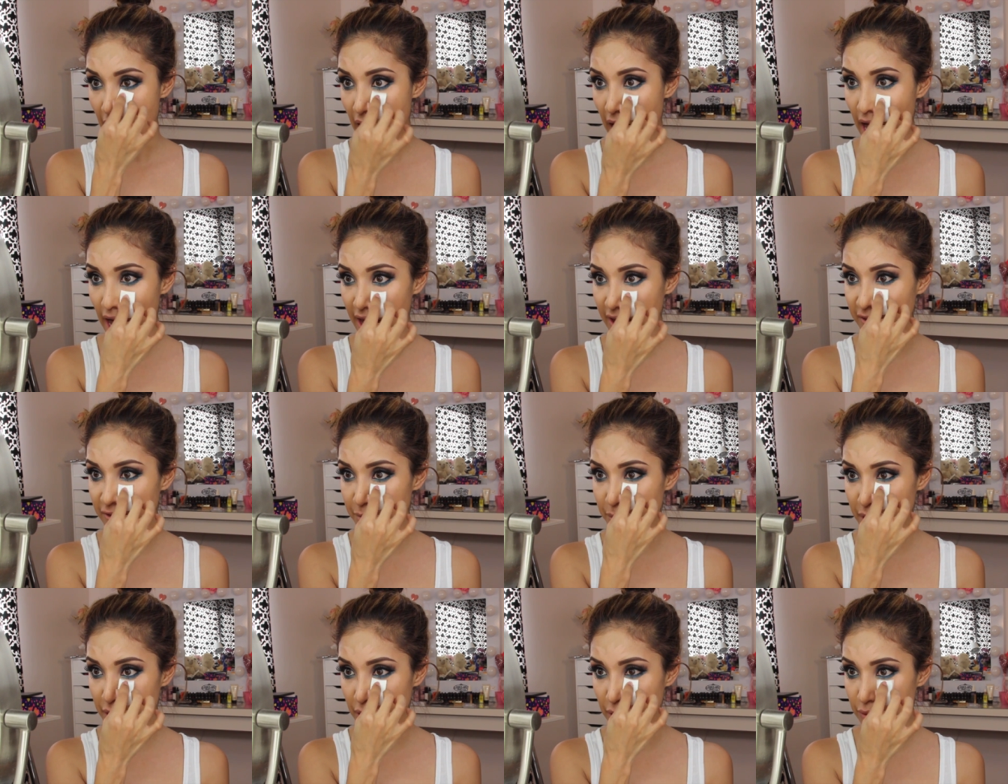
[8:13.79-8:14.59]

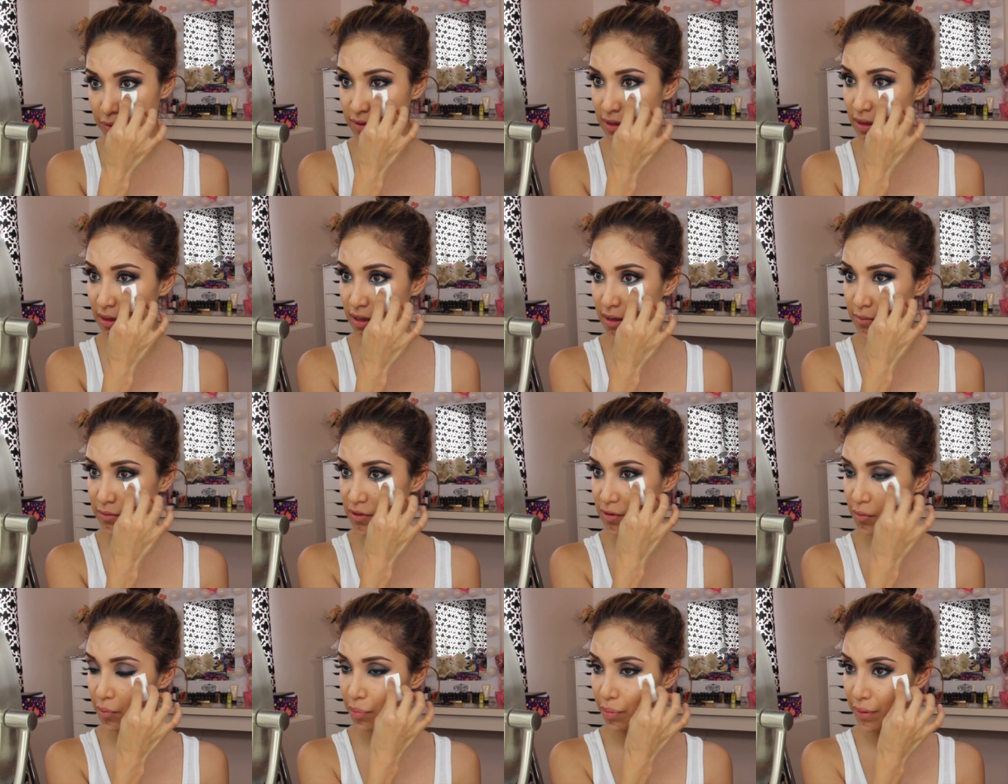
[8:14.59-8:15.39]
I've been using them
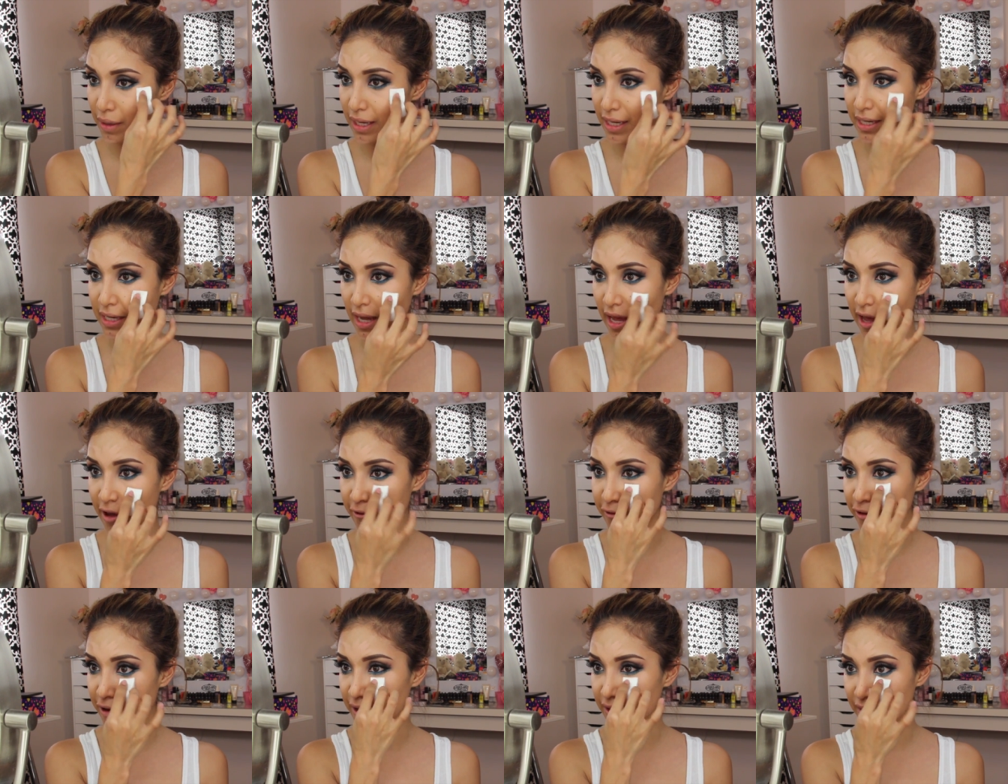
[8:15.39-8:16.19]
to blend
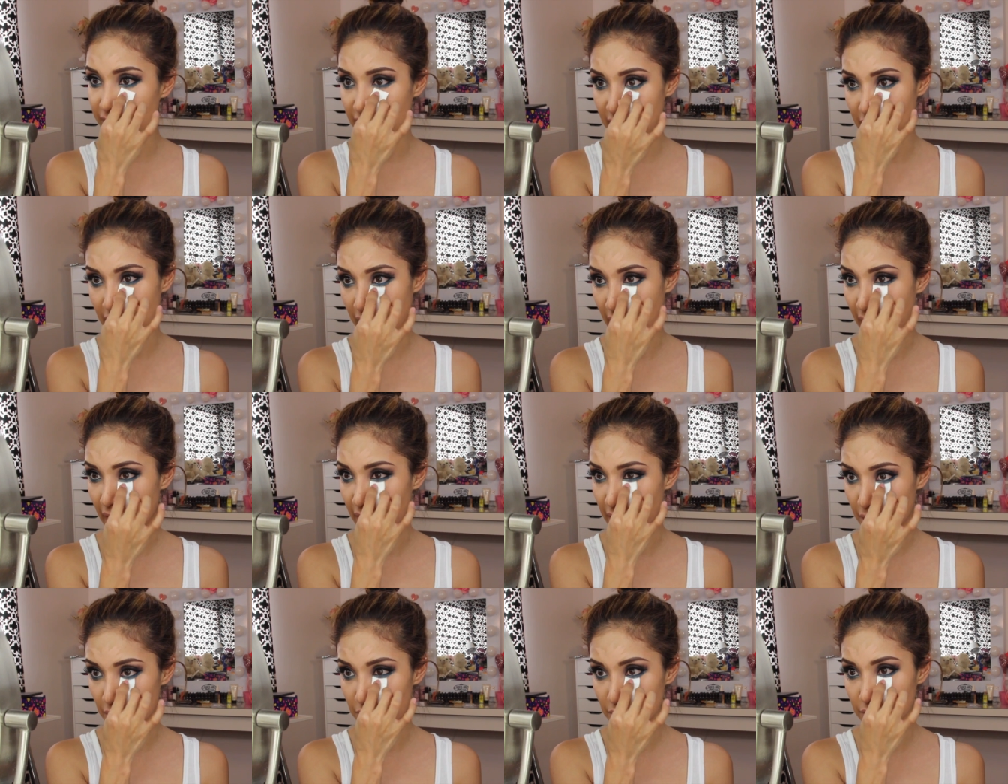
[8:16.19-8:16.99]
everything
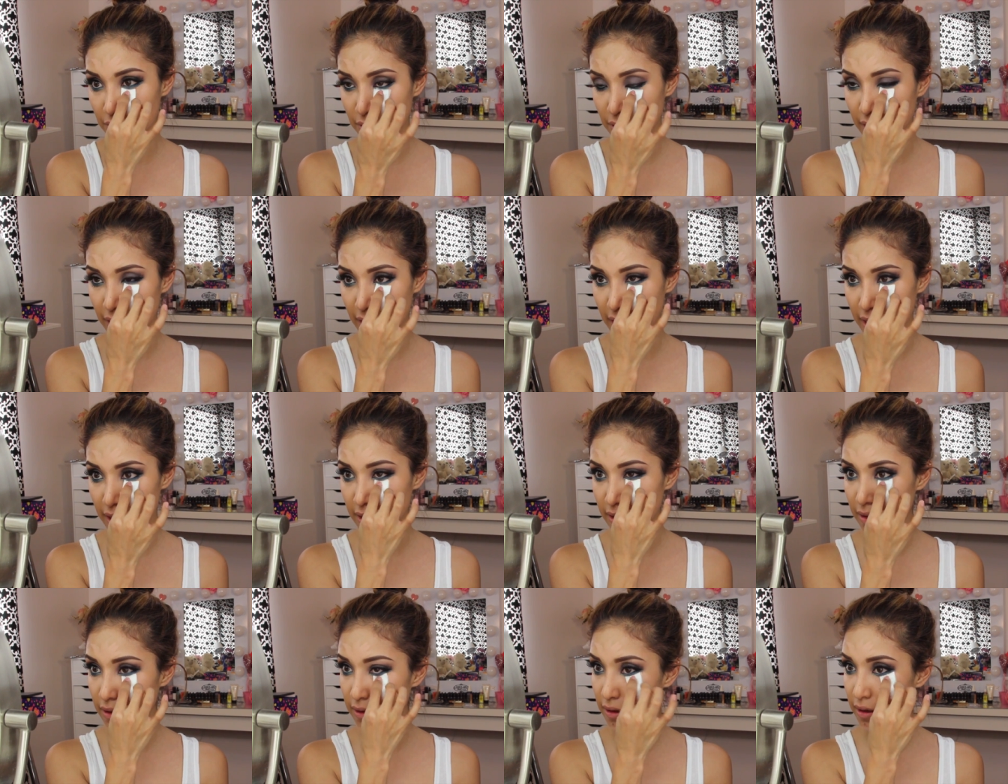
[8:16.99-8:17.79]
out
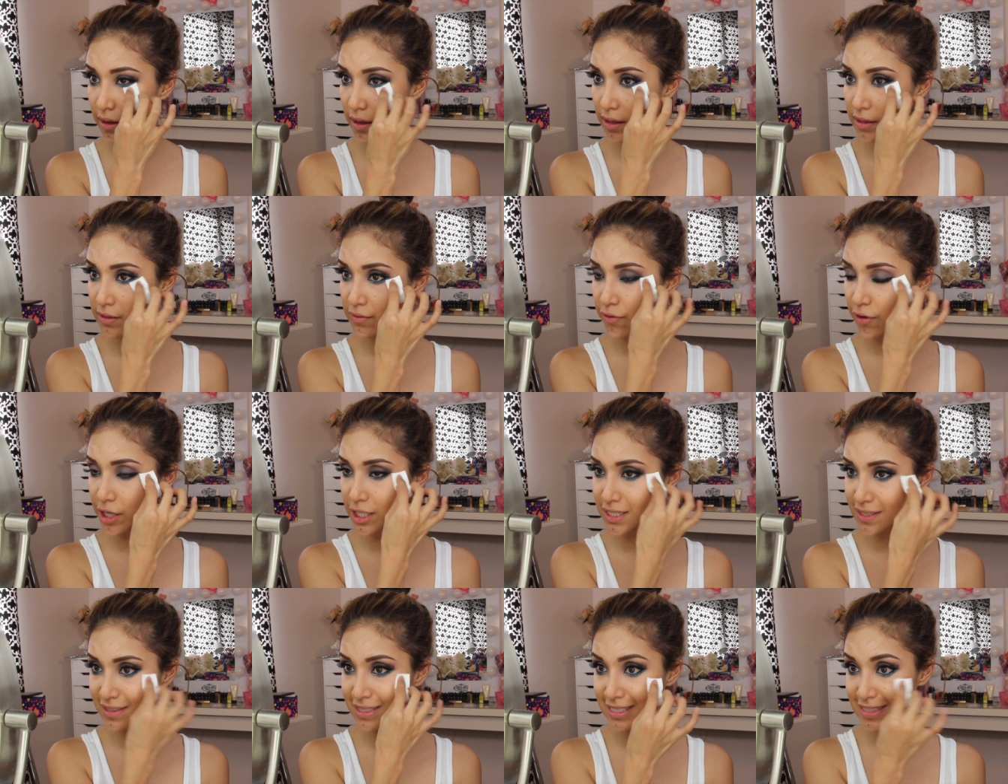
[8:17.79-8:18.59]
as far
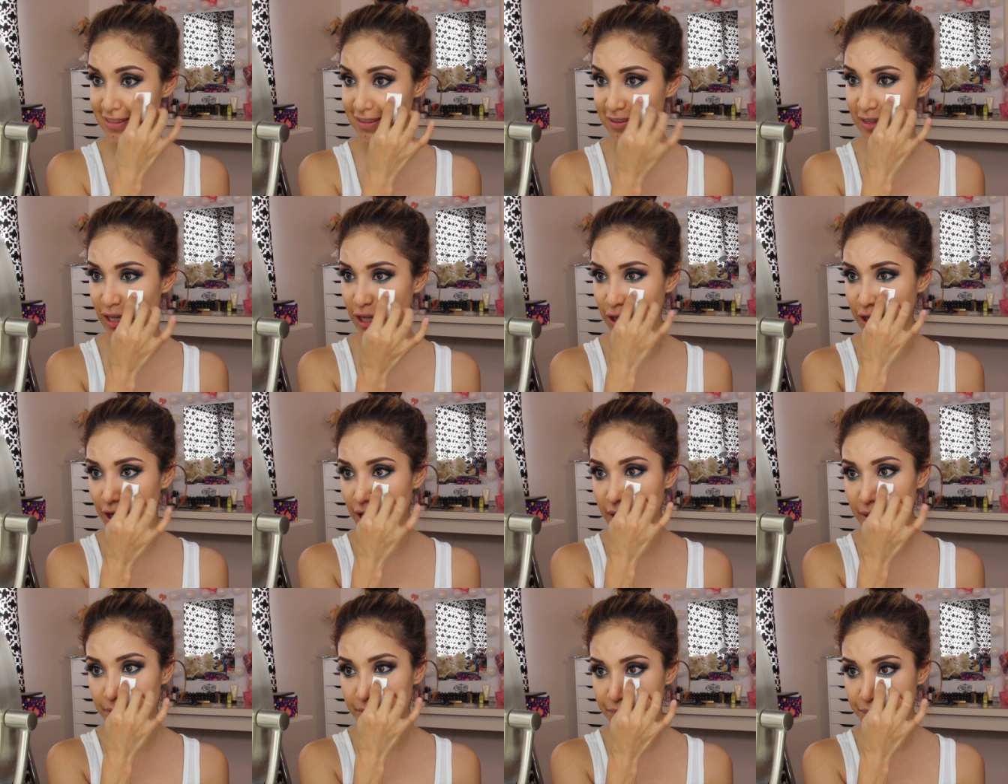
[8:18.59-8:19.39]
as
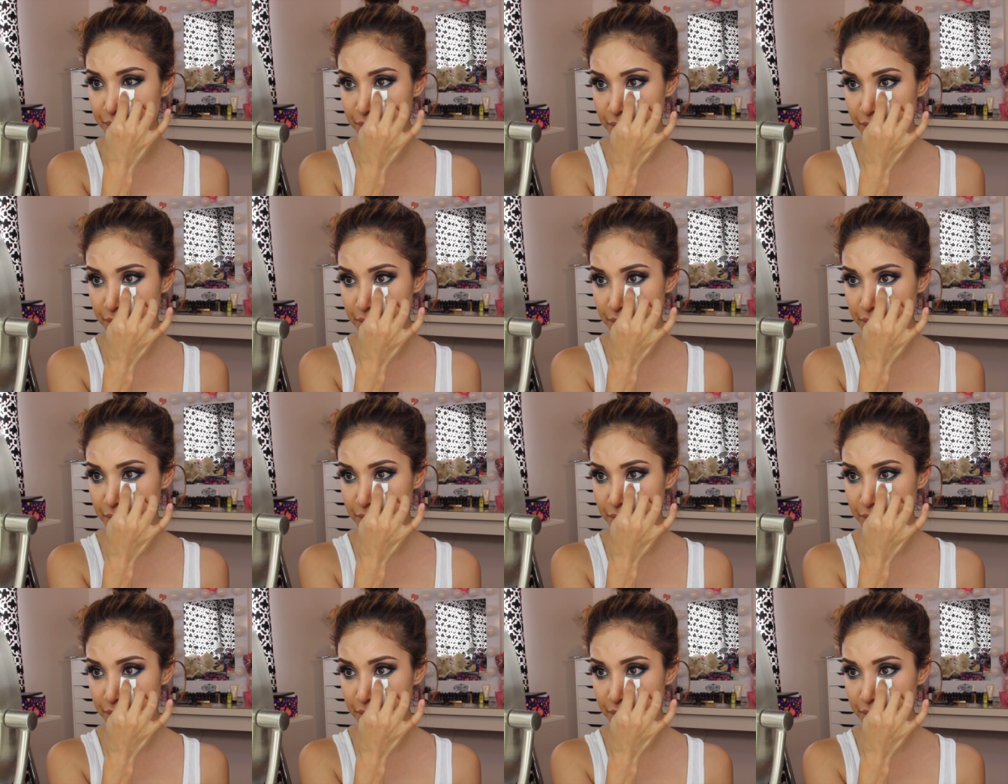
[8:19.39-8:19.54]
concealer